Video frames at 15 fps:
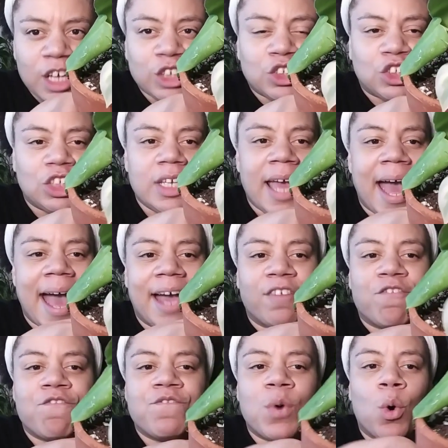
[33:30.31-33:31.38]
she had
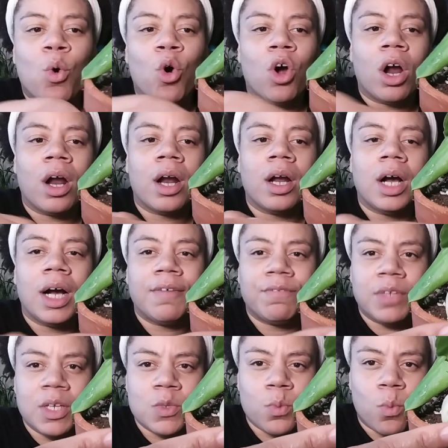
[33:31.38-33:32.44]
4 of
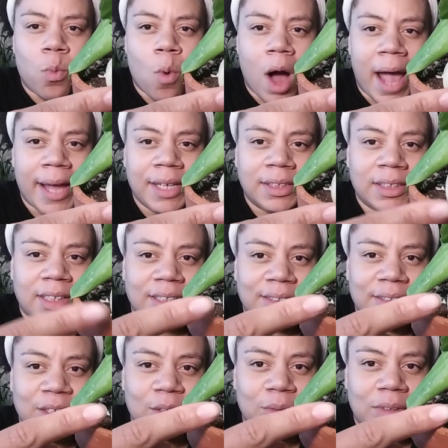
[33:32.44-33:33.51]
these white
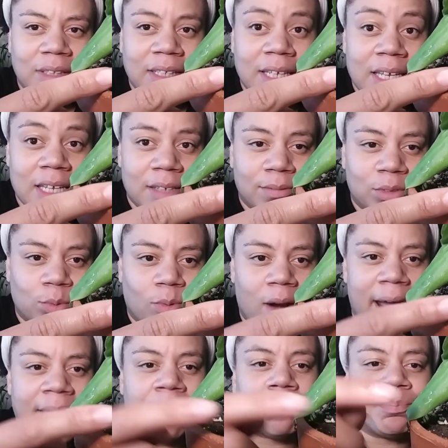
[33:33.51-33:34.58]
little leaves,
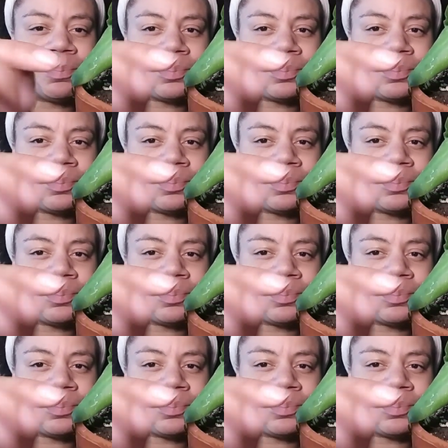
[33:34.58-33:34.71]
right?